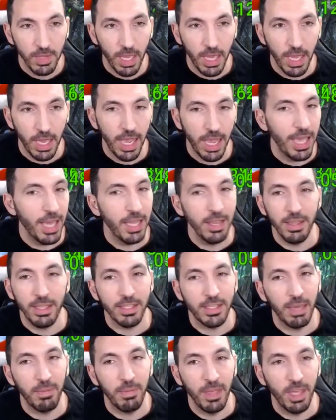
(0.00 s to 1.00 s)
And and the
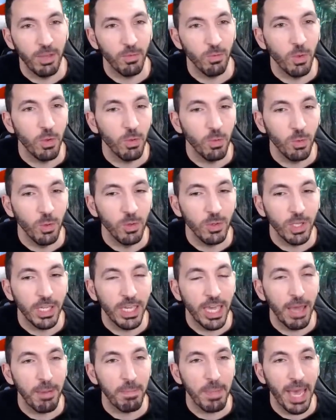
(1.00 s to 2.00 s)
same thing, we'll, we'll
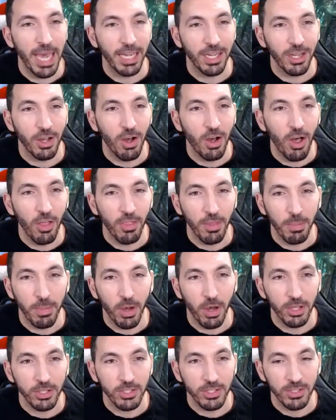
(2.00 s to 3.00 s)
get back on the
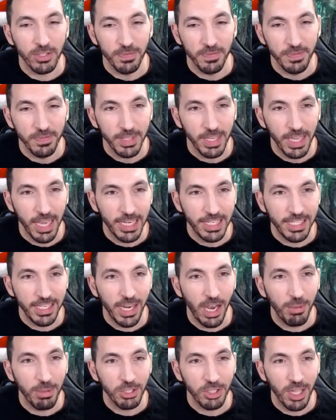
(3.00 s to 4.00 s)
boss and
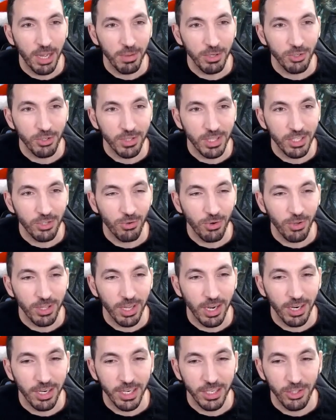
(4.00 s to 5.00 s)
see how much damage this Royal
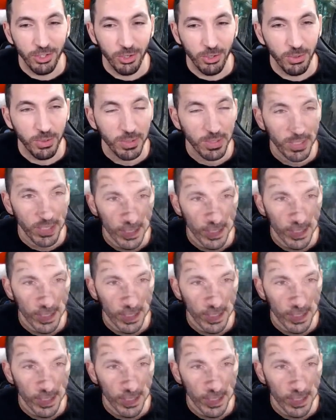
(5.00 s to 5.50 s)
Guard can do.